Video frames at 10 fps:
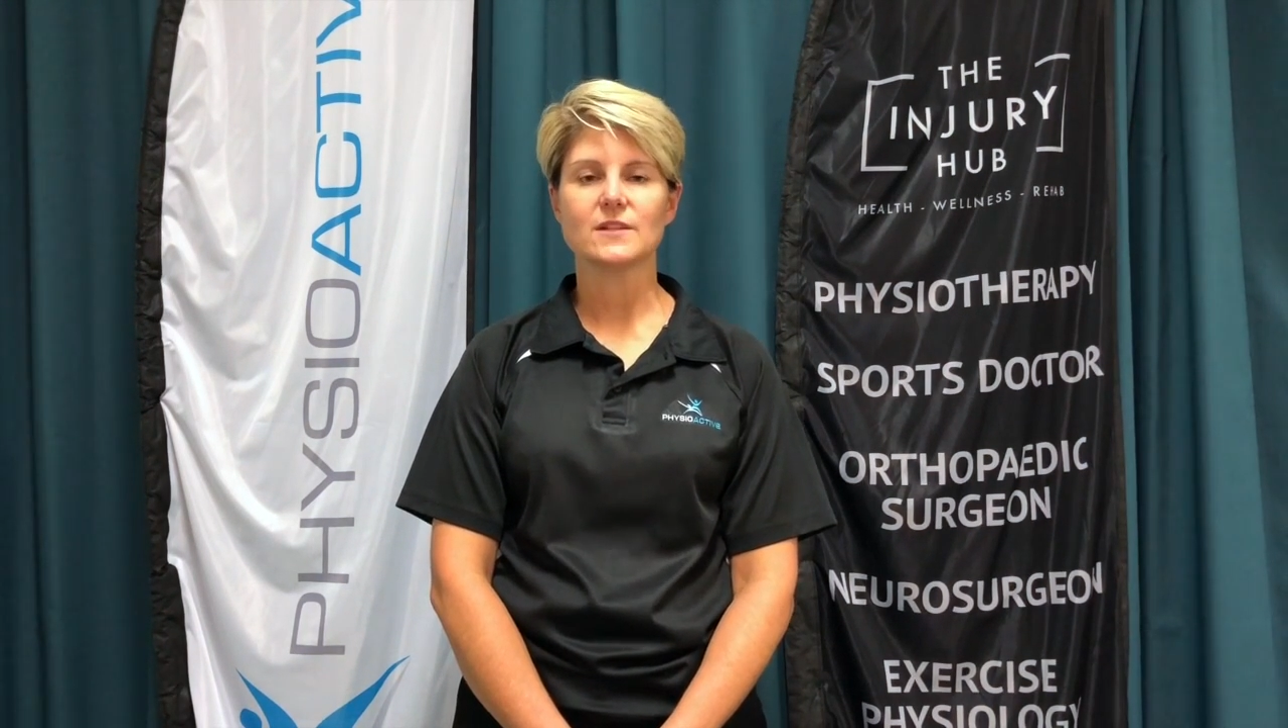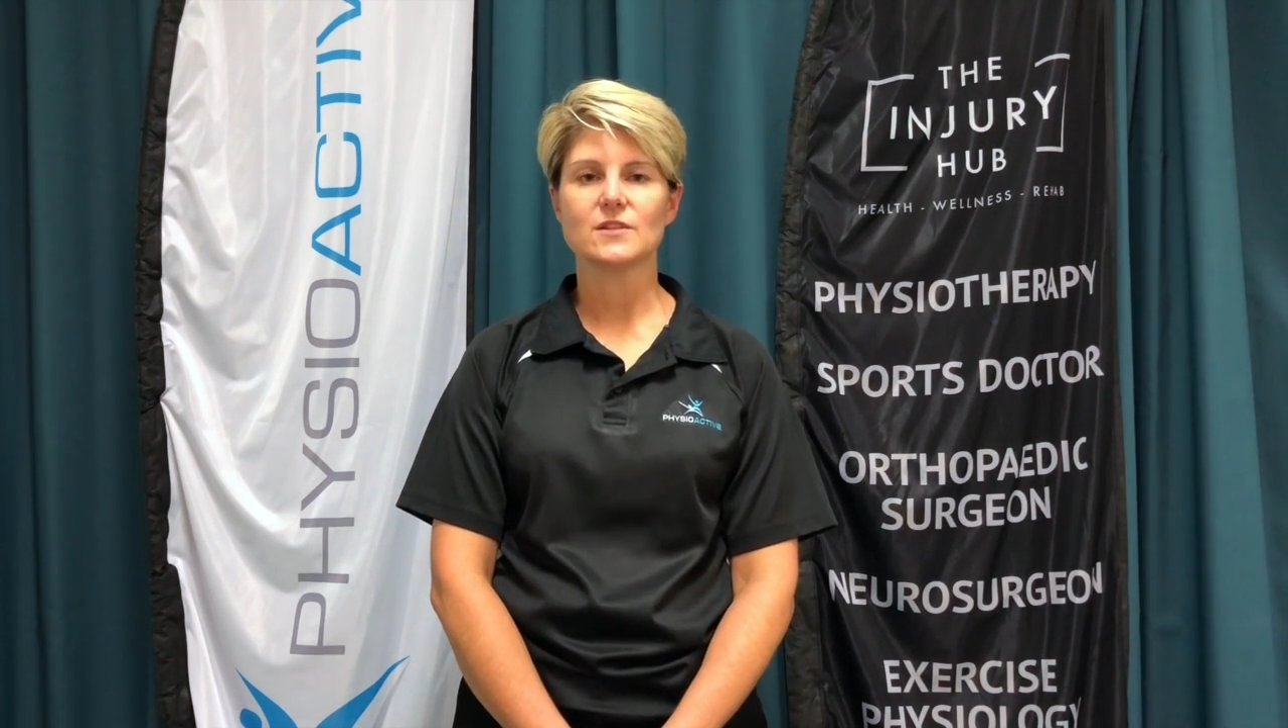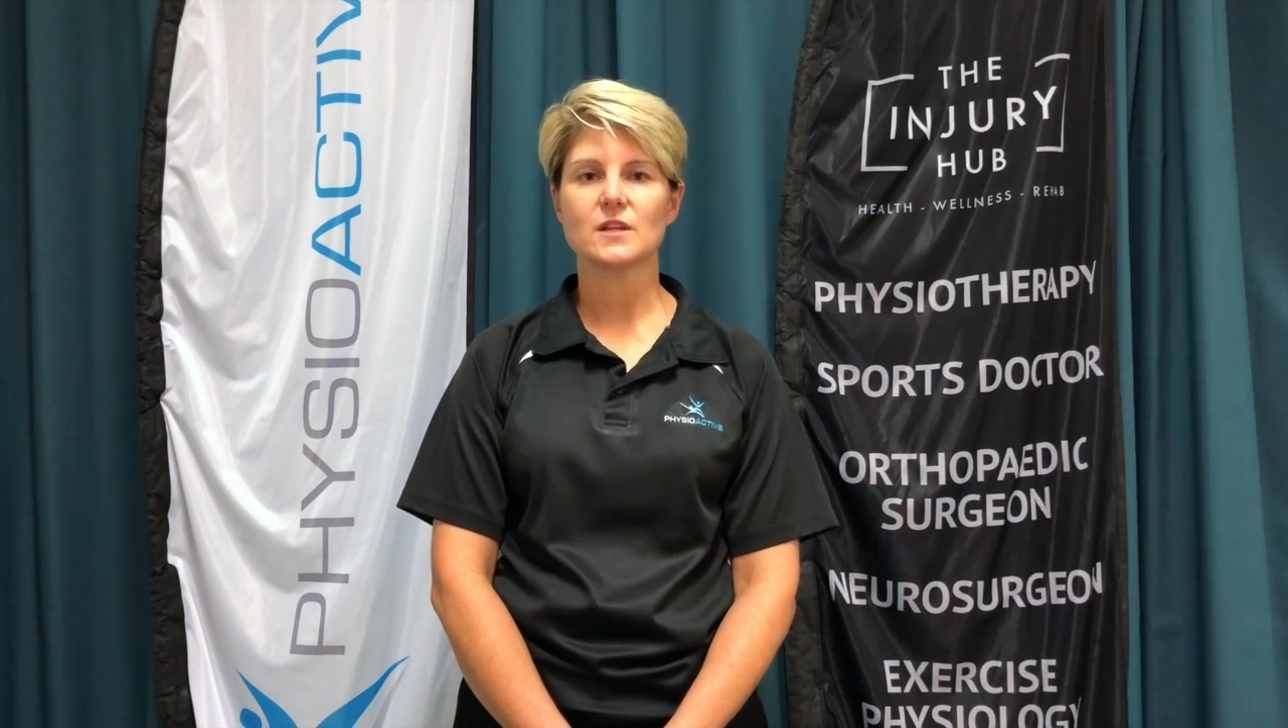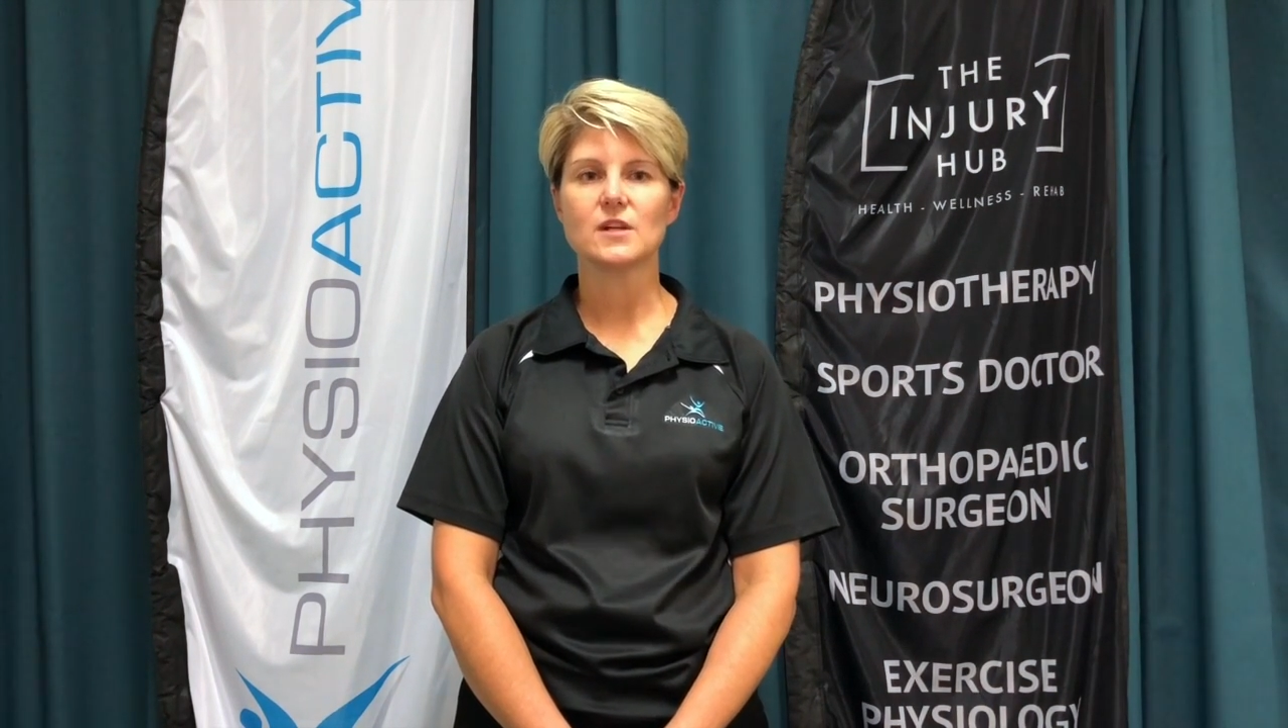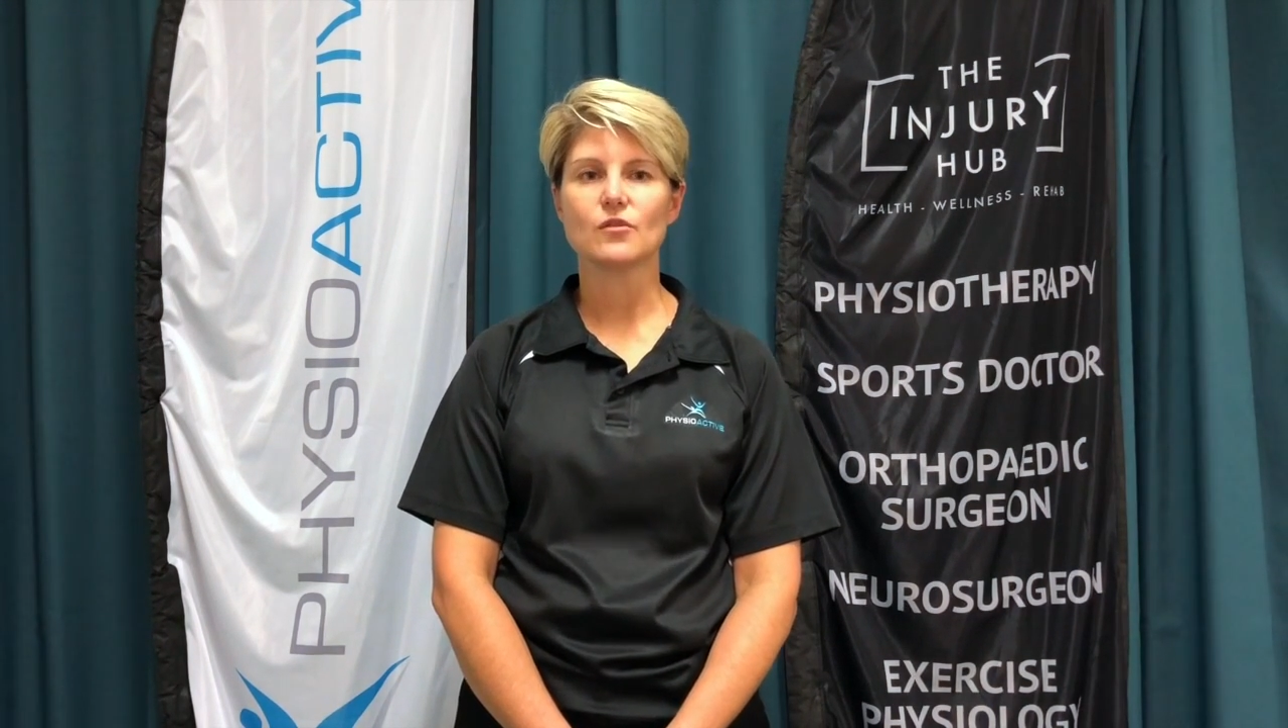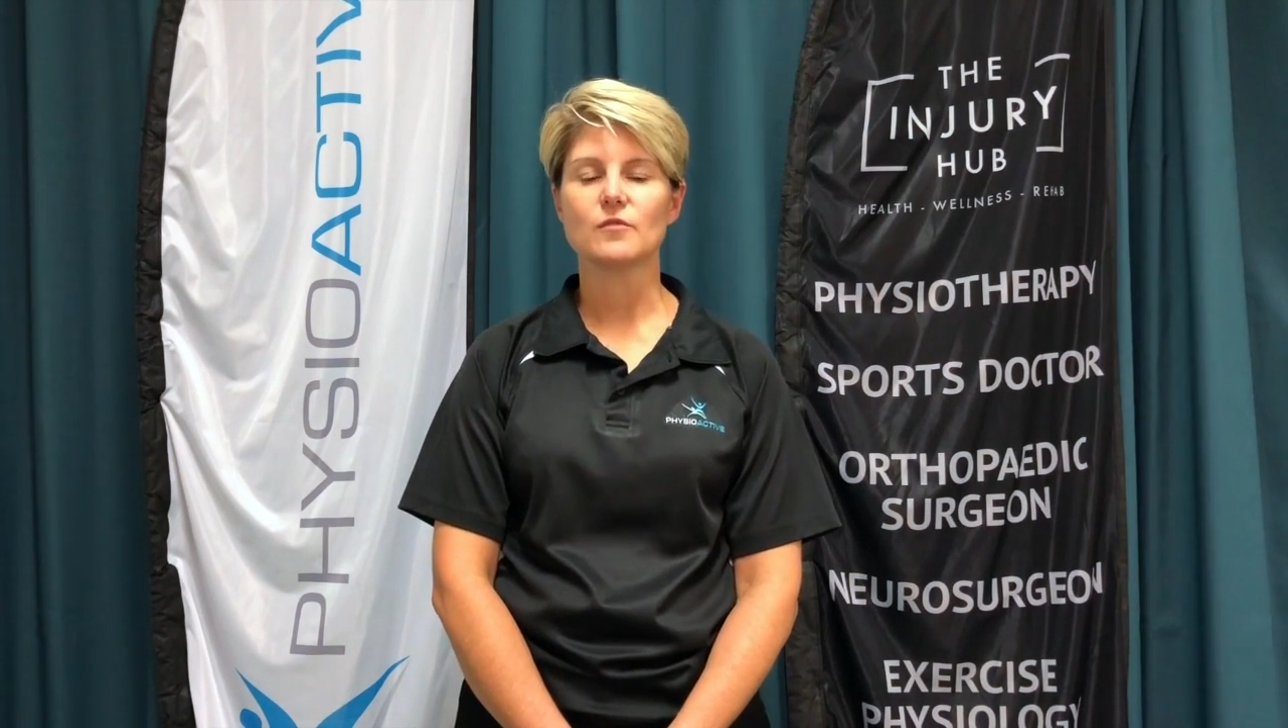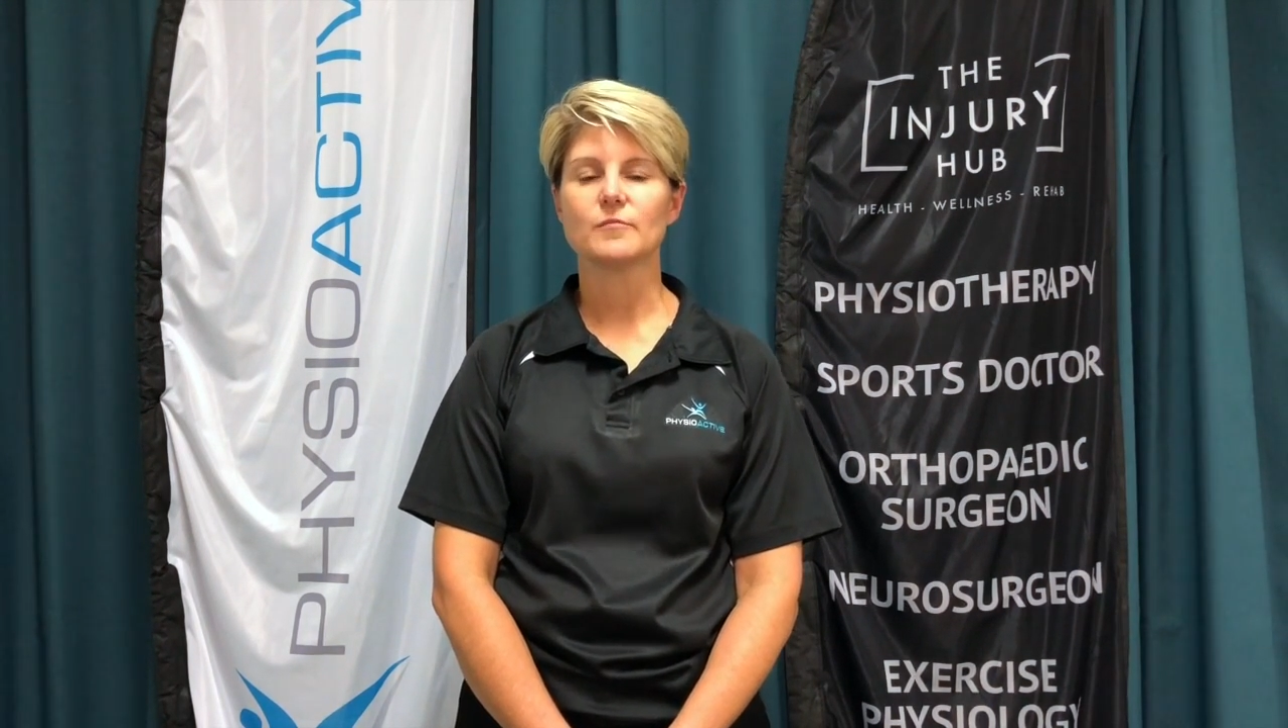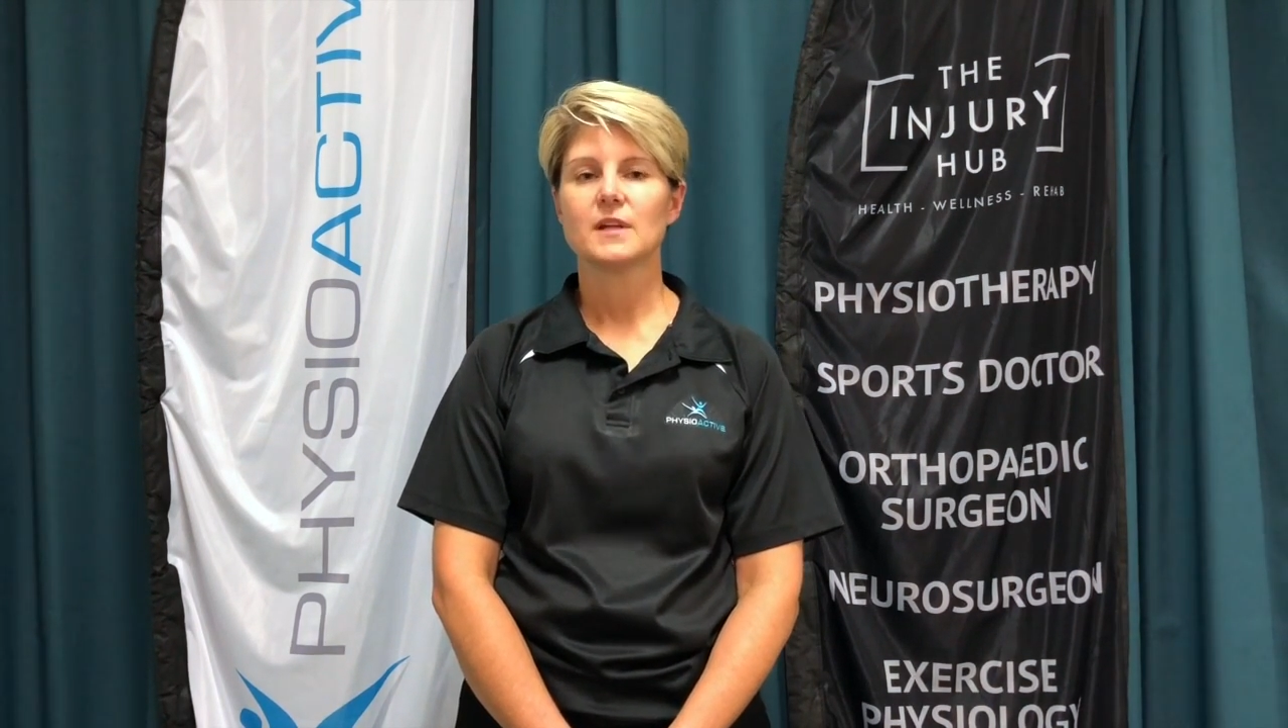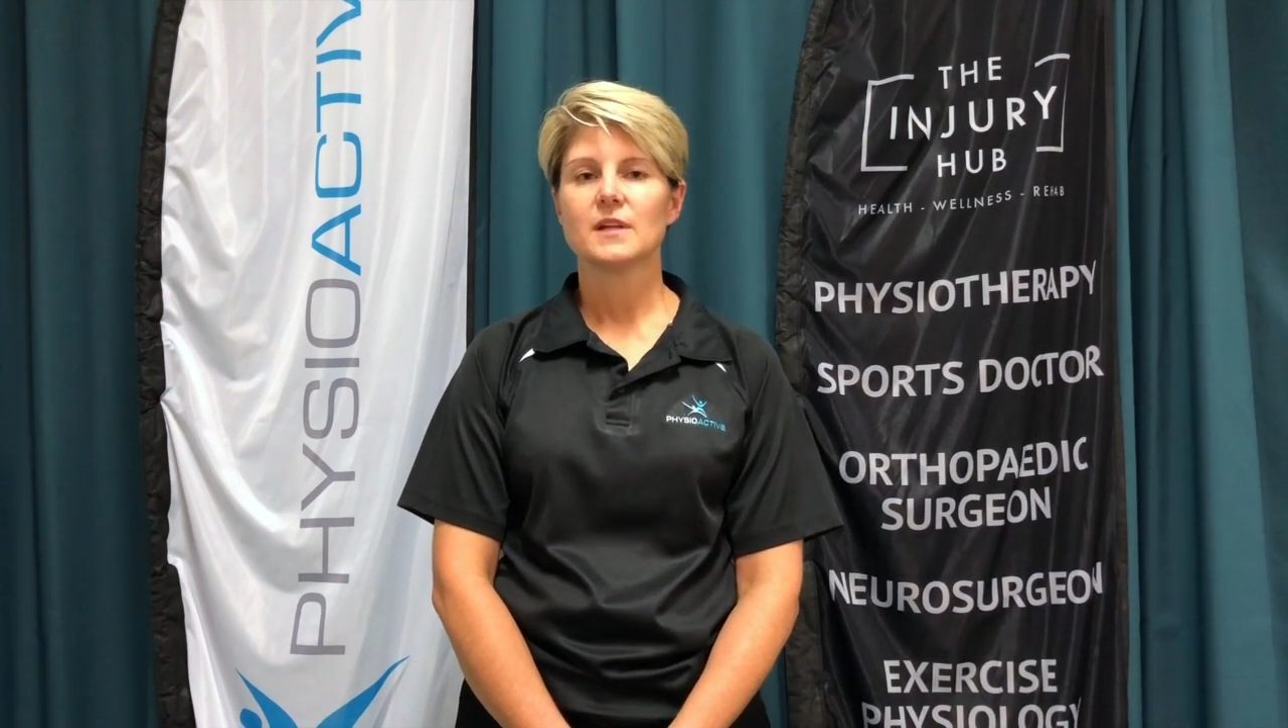and see group.